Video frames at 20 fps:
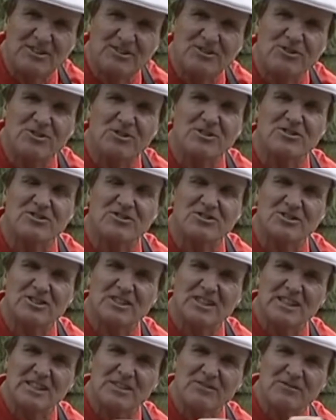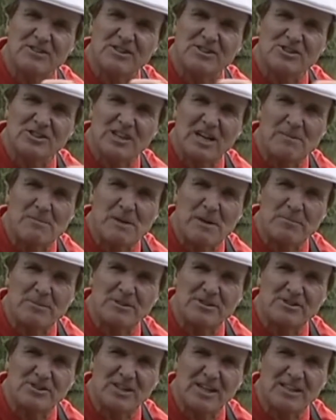and you can see the fish come up
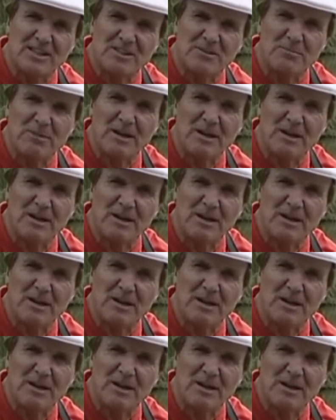and take the